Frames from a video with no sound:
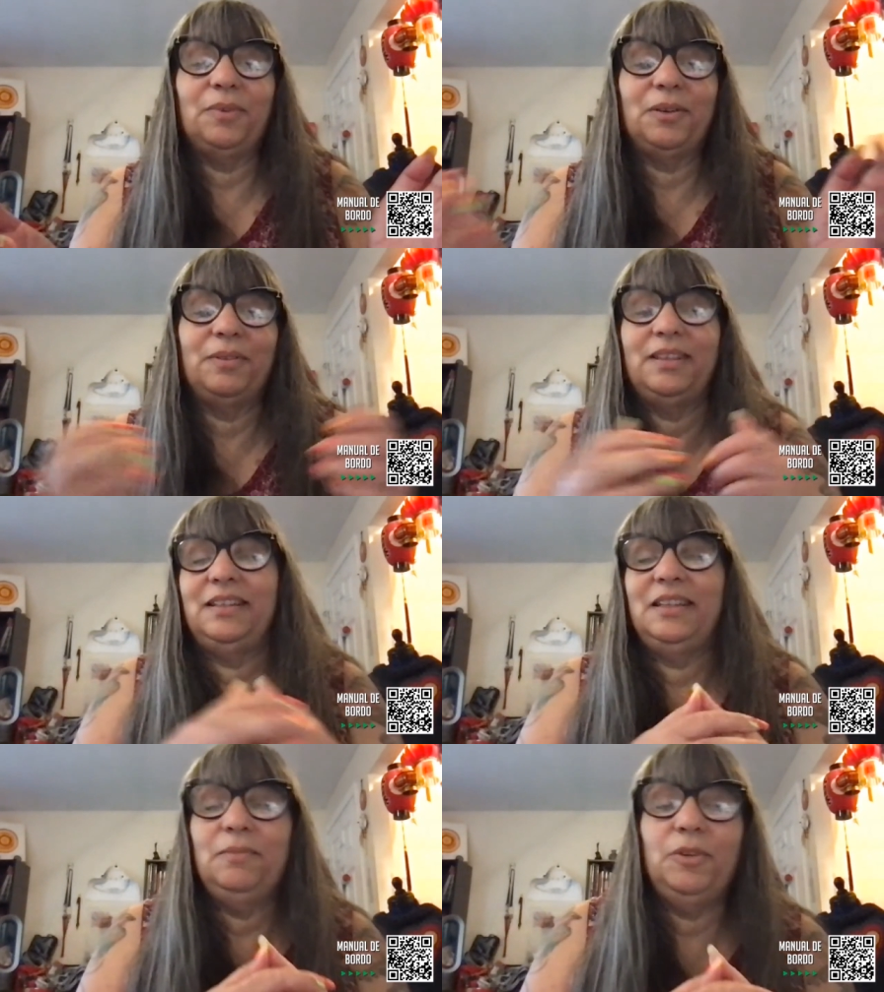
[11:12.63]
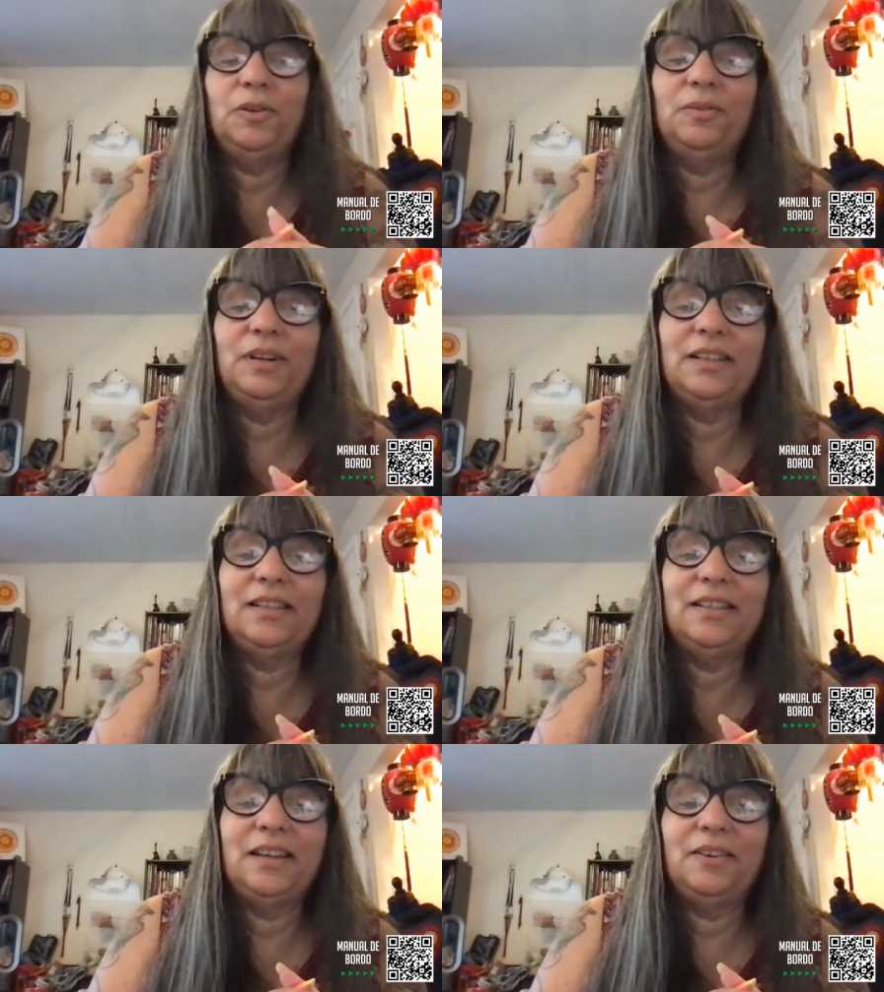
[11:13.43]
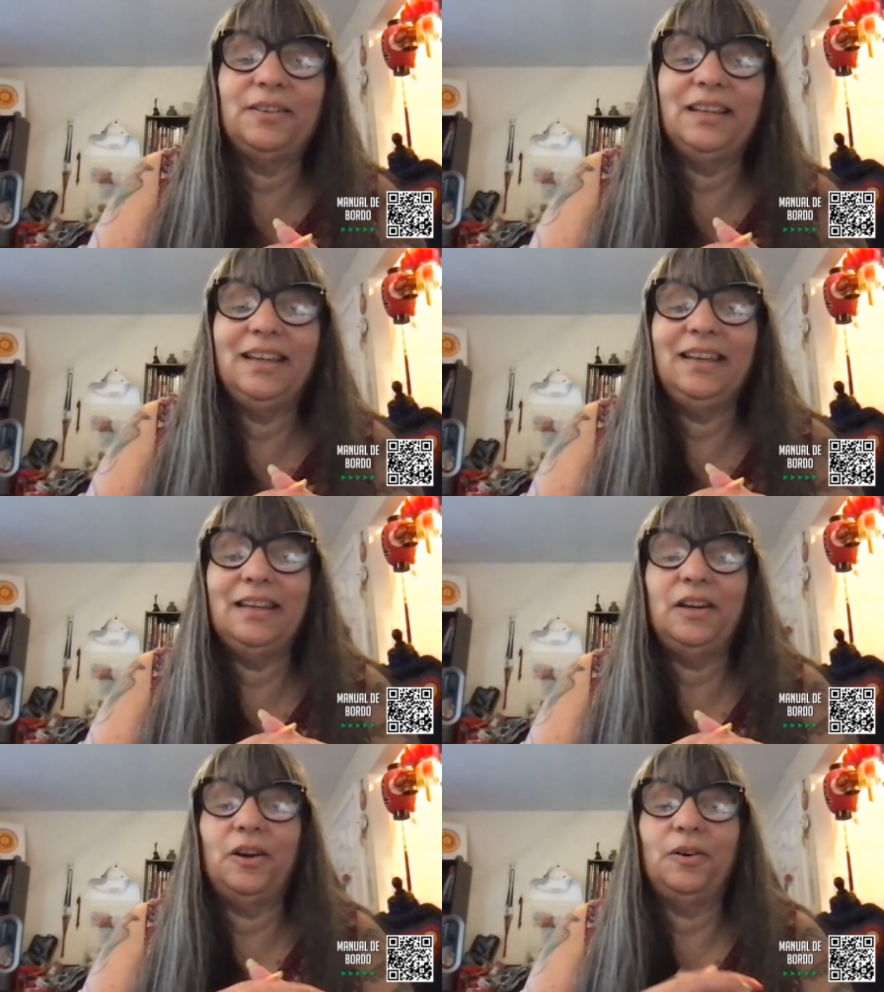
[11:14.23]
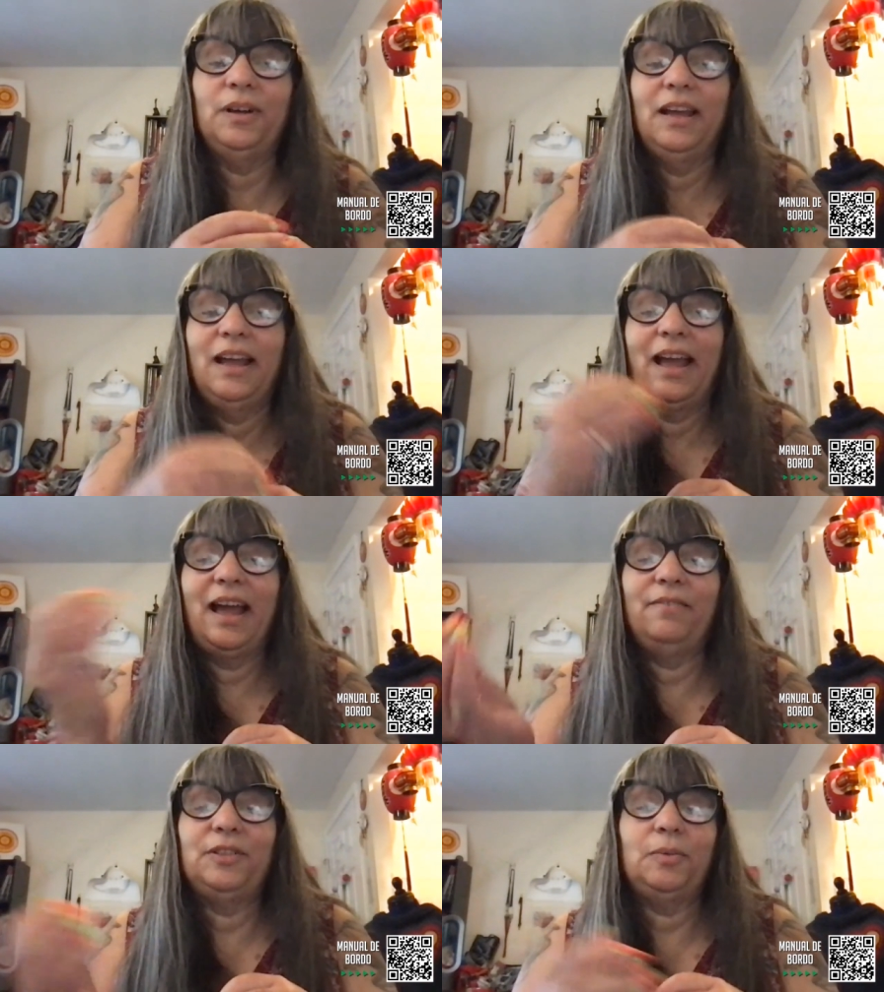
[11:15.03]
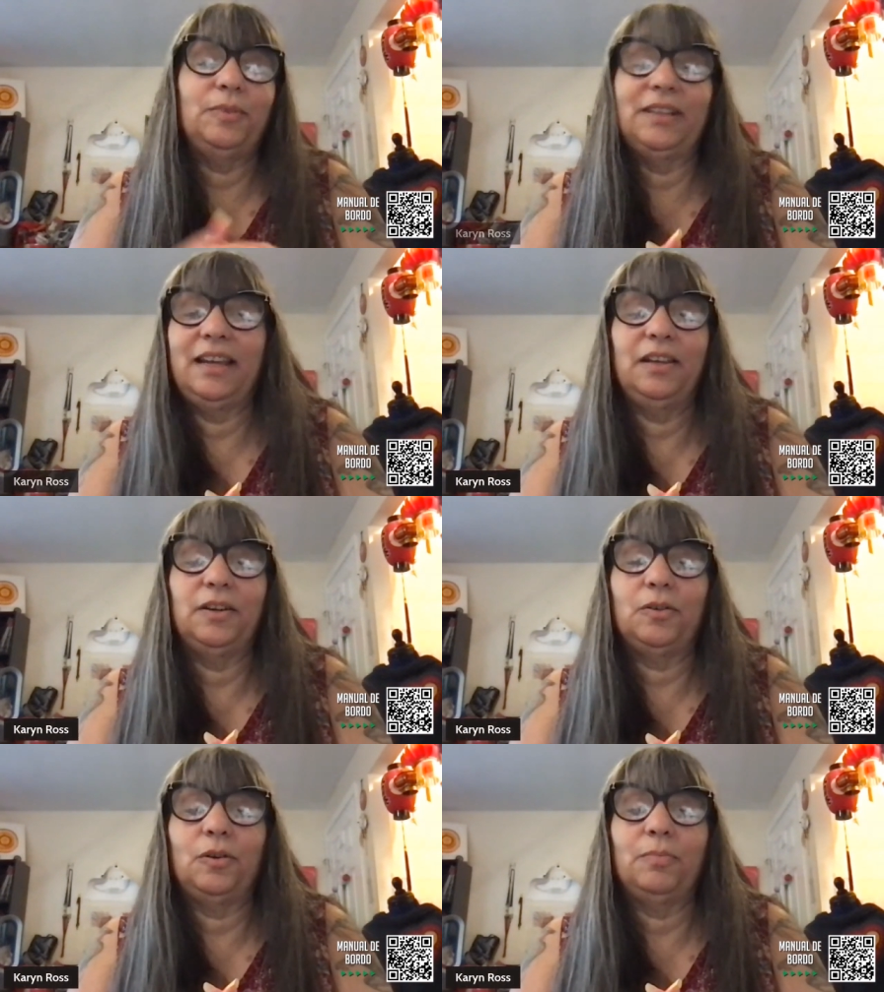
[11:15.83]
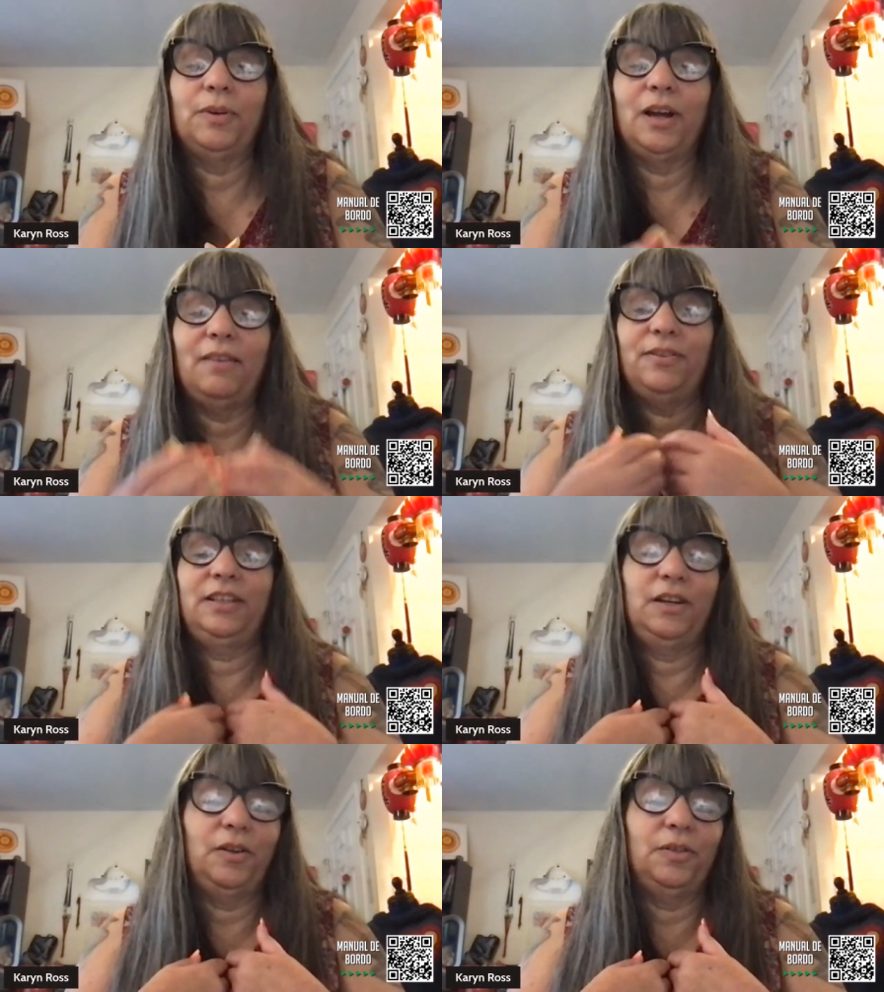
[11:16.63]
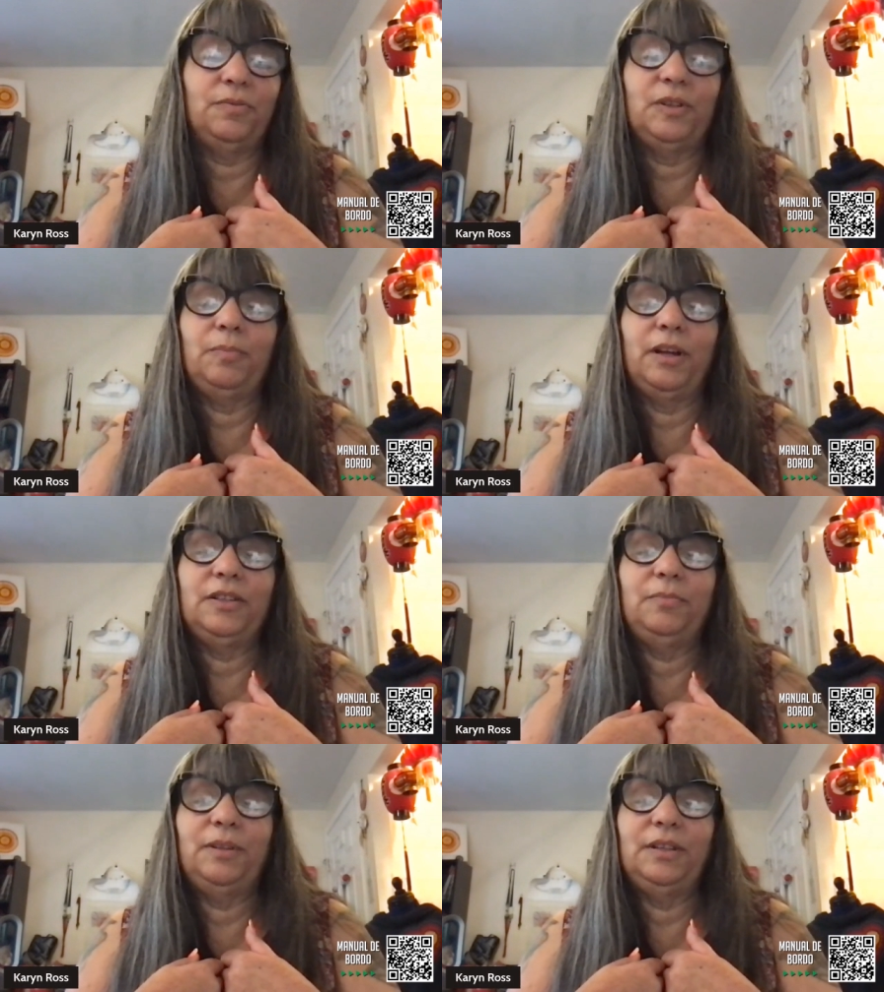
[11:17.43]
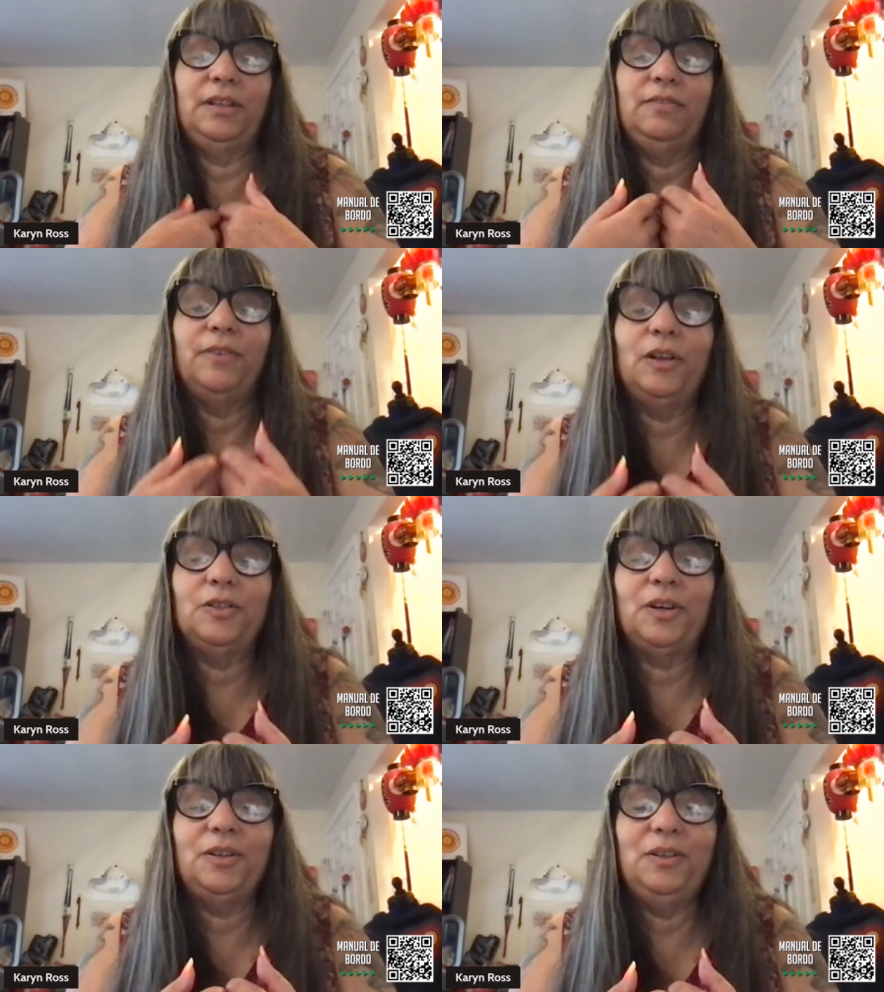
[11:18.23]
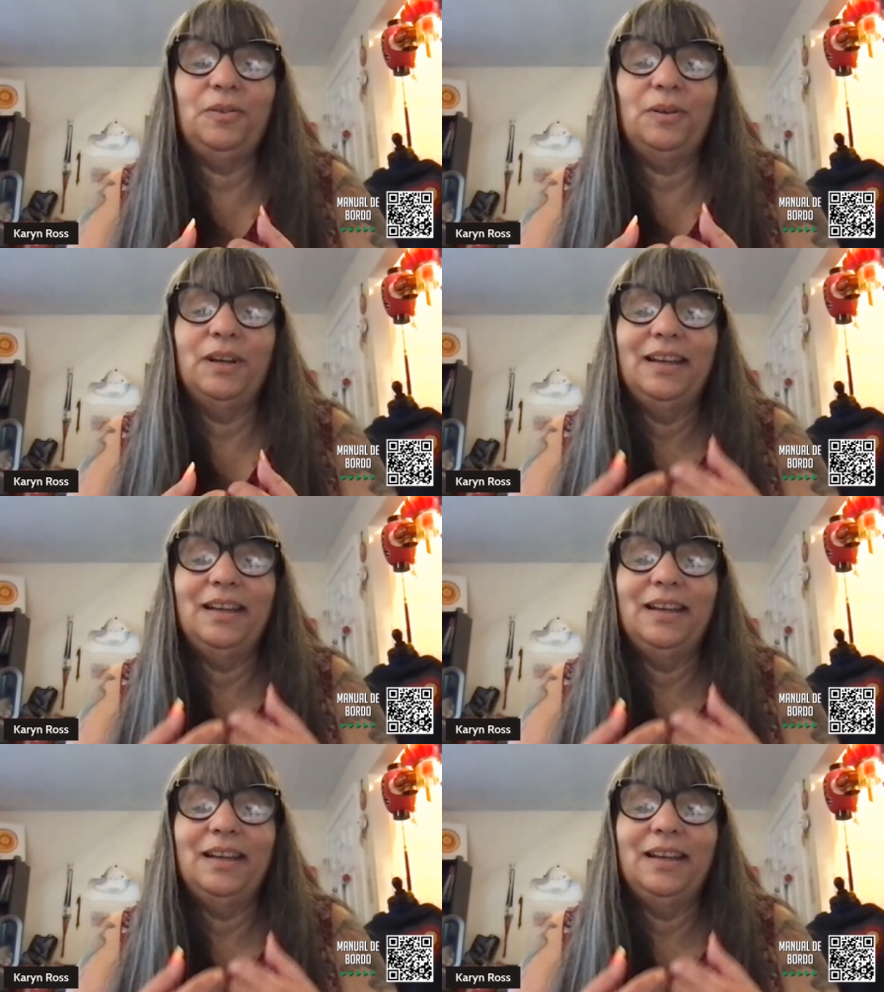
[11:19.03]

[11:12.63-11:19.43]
work with a team. You don't necessarily, you know, have someone like in a corporate office, and all the responsibility falls on you.